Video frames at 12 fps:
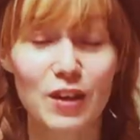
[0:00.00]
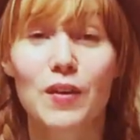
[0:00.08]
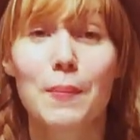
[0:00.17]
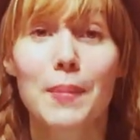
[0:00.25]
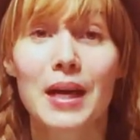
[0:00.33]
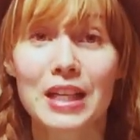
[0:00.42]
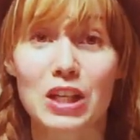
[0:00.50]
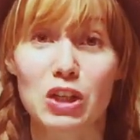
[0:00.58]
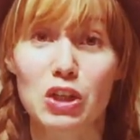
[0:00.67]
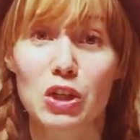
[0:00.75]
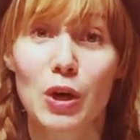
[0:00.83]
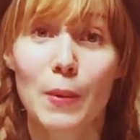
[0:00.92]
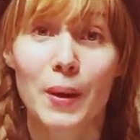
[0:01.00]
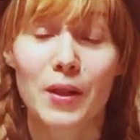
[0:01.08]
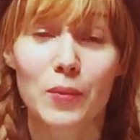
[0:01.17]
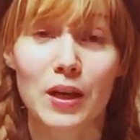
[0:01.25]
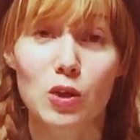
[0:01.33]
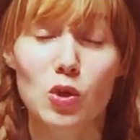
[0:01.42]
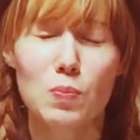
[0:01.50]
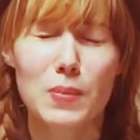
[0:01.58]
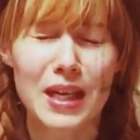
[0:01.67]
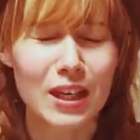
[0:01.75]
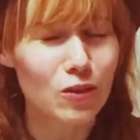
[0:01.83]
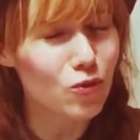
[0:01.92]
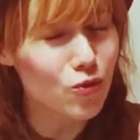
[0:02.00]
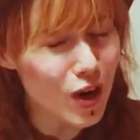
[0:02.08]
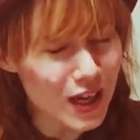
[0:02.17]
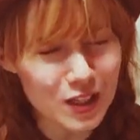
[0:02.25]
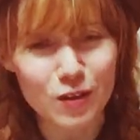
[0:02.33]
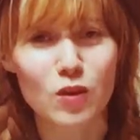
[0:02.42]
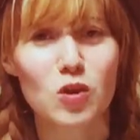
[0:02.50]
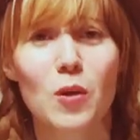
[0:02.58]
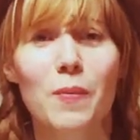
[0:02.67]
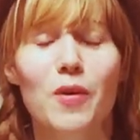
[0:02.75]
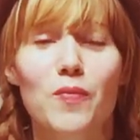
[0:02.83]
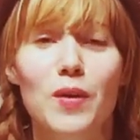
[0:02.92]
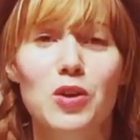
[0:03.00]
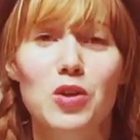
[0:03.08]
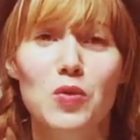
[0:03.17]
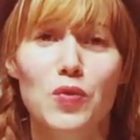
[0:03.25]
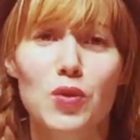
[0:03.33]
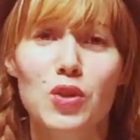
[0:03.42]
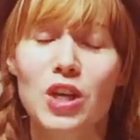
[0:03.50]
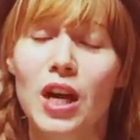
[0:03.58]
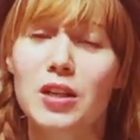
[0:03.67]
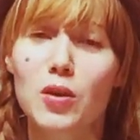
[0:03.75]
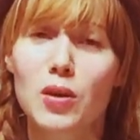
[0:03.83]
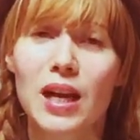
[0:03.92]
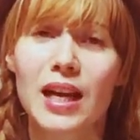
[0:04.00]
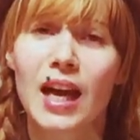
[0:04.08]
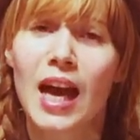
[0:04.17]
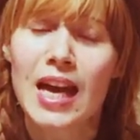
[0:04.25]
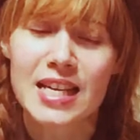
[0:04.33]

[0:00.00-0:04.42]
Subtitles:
If I manage, by the way, to make it right to the top of Mount Fuji, and you're like,